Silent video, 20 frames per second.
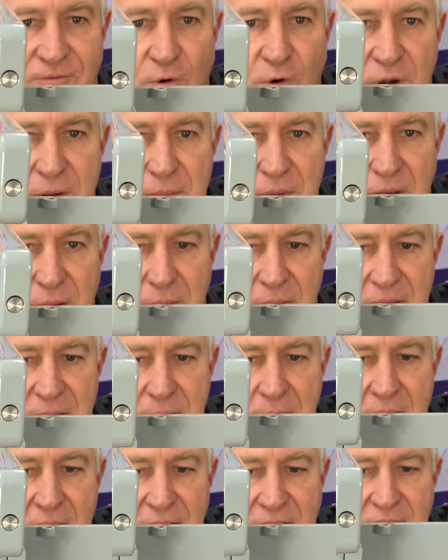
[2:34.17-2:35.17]
40mm
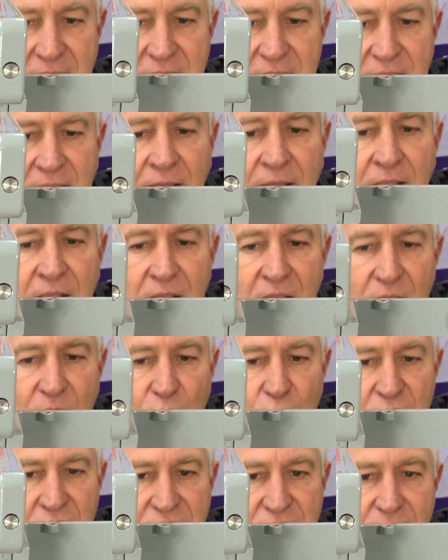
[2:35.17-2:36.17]
mark here
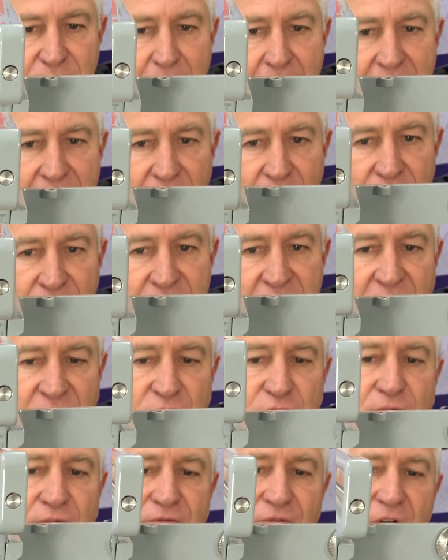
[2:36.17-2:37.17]
with the mark on the
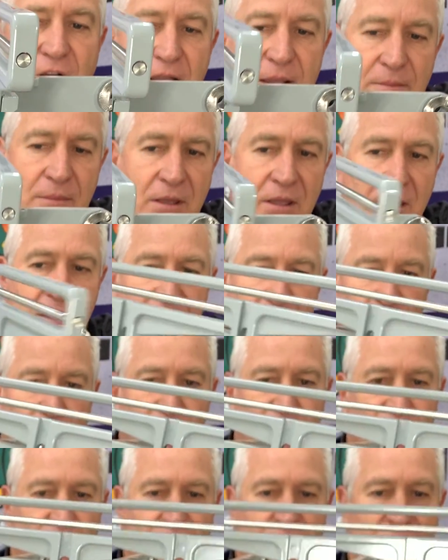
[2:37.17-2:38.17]
actual frame,
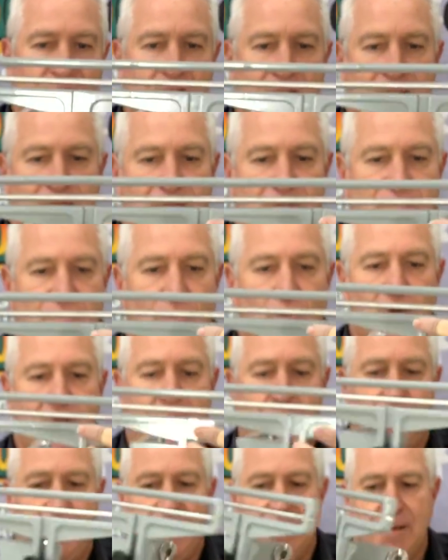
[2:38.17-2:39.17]
which will then leave a small
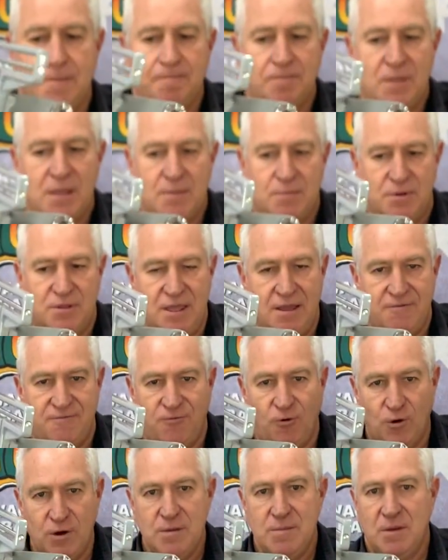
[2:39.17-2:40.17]
gap here. But that
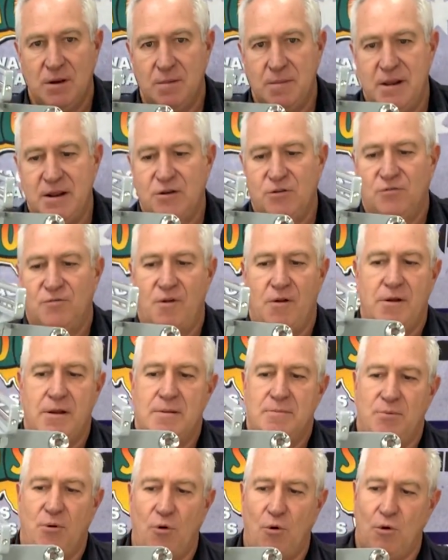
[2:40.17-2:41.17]
40mm is very
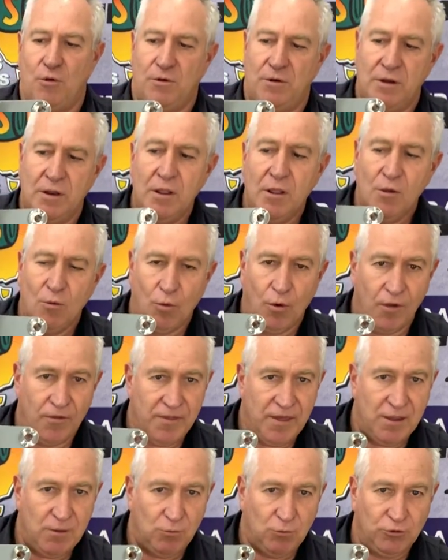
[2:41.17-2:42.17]
important. What
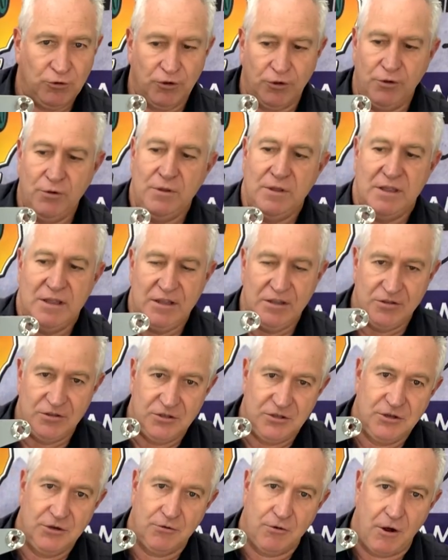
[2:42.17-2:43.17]
that will do is
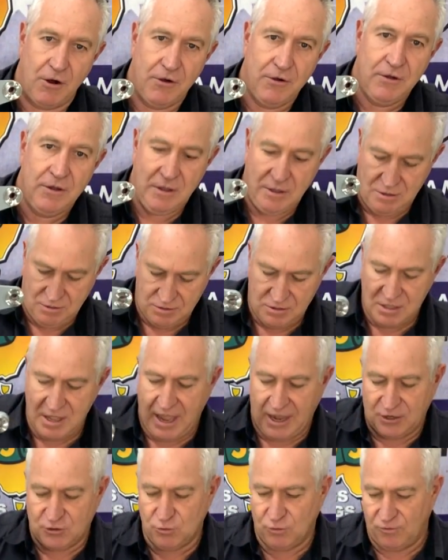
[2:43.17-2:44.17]
zero the
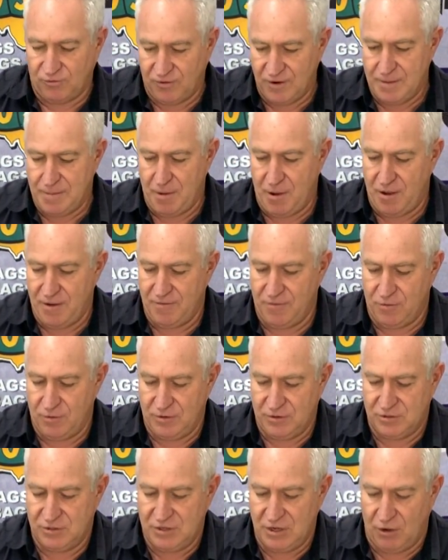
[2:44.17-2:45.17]
actual flip over
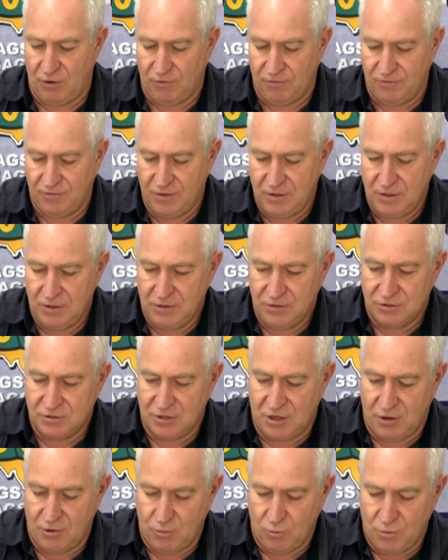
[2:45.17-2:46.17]
itself.
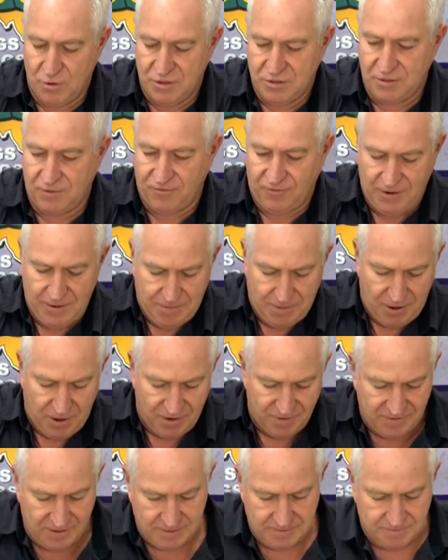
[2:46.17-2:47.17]
So with the flip
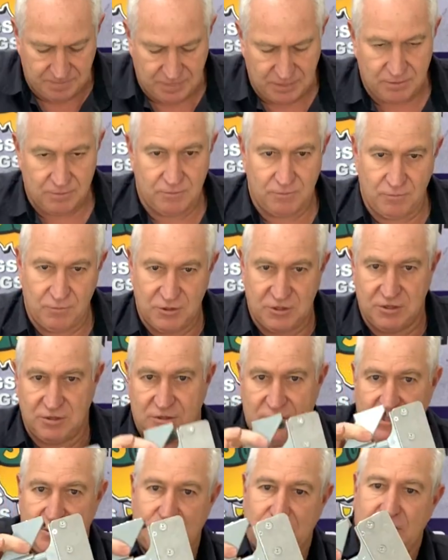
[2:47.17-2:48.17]
over, which
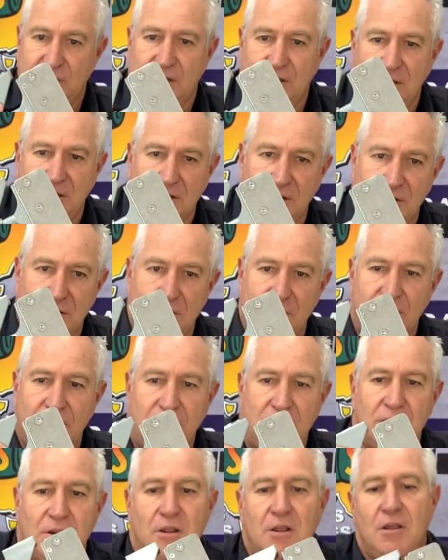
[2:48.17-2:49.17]
is this particular
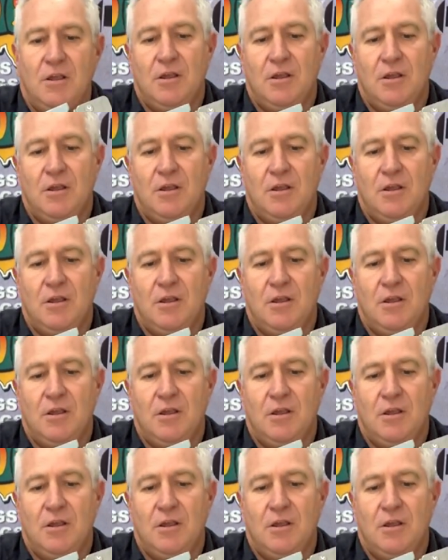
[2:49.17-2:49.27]
unit,